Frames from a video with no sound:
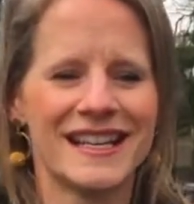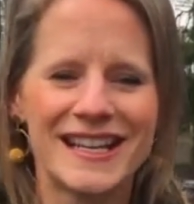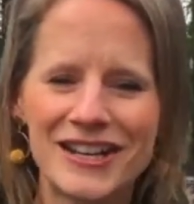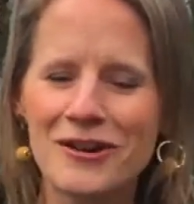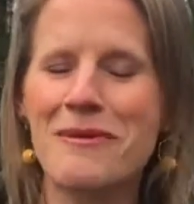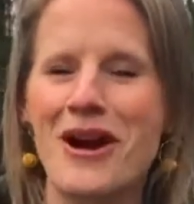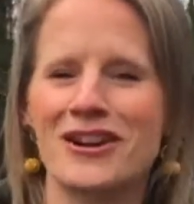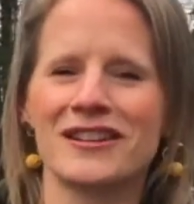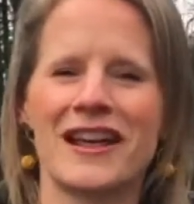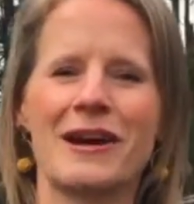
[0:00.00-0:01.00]
in our
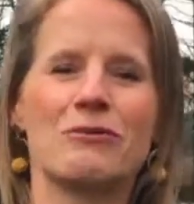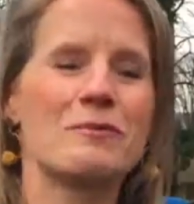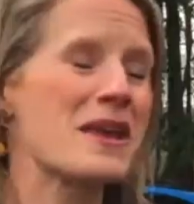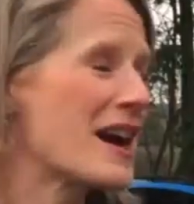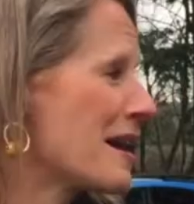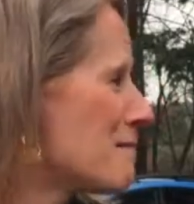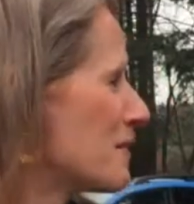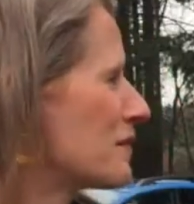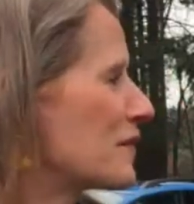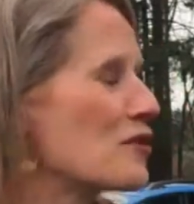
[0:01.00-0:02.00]
parking lot will be up
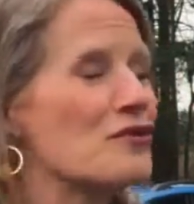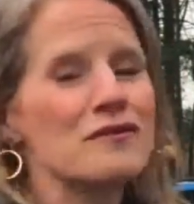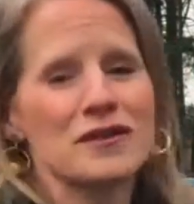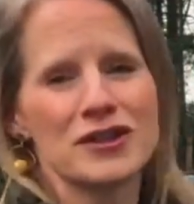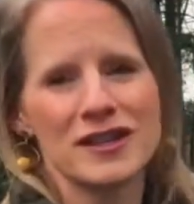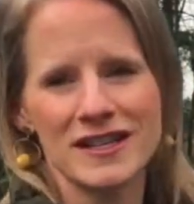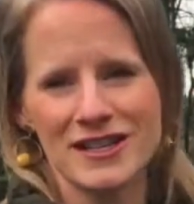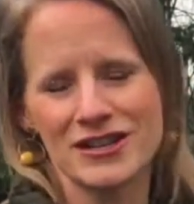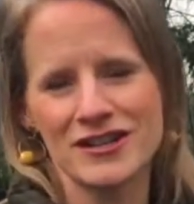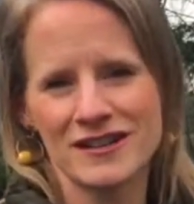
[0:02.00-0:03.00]
for over a
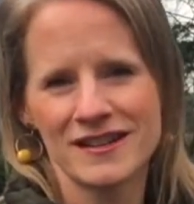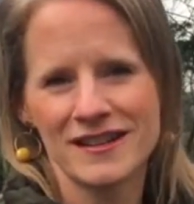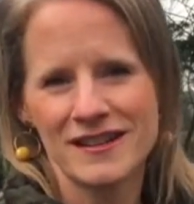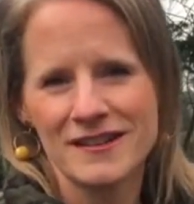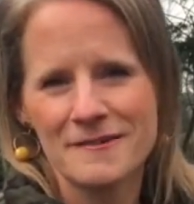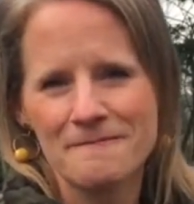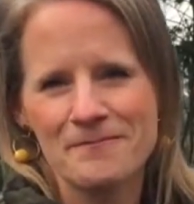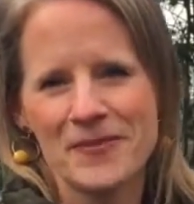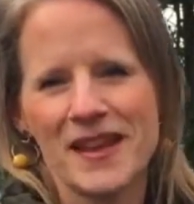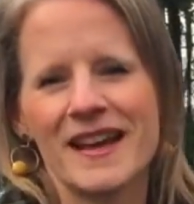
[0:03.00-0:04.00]
year.
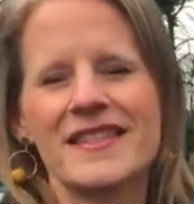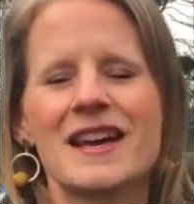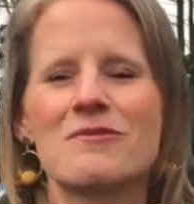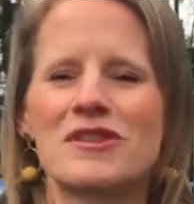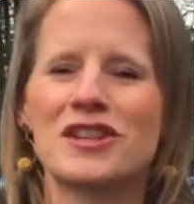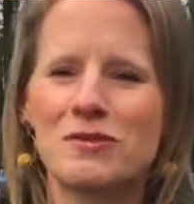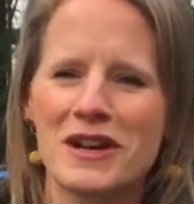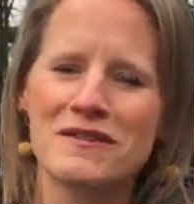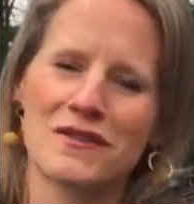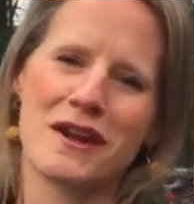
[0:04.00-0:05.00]
And then when the
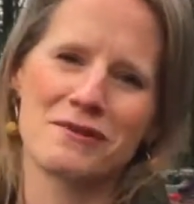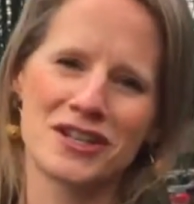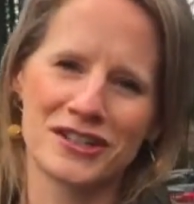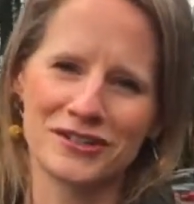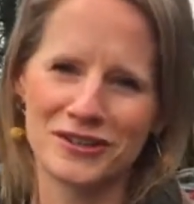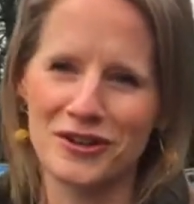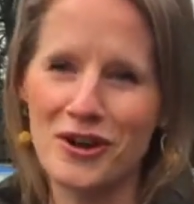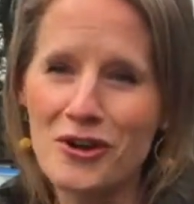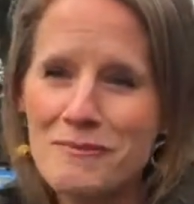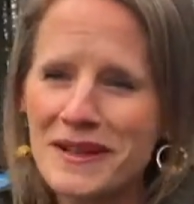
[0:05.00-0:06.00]
24-hour shelter
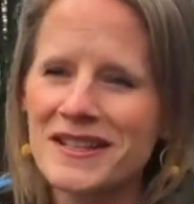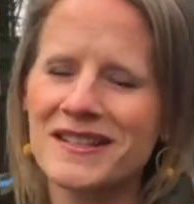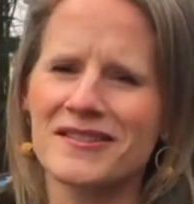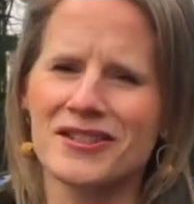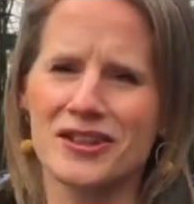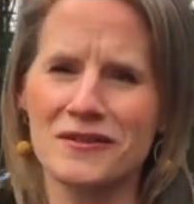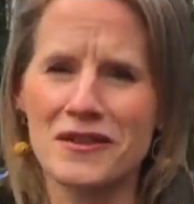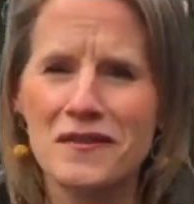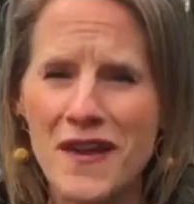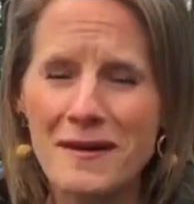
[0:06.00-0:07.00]
opens, serving
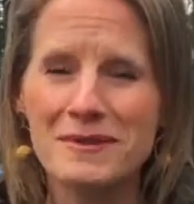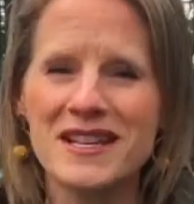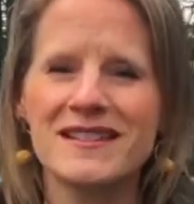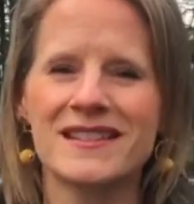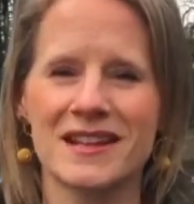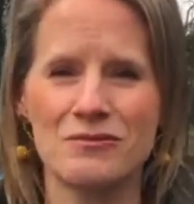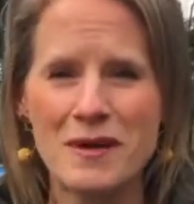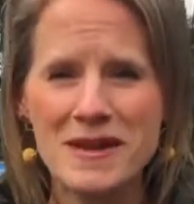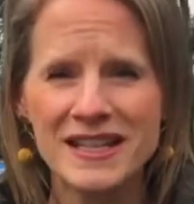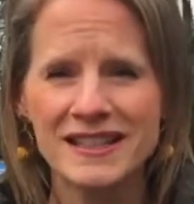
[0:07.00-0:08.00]
families and
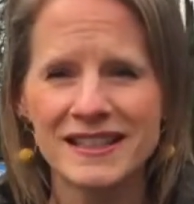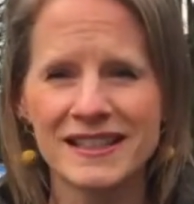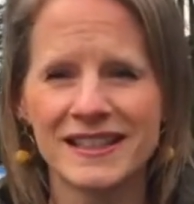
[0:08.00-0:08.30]
women,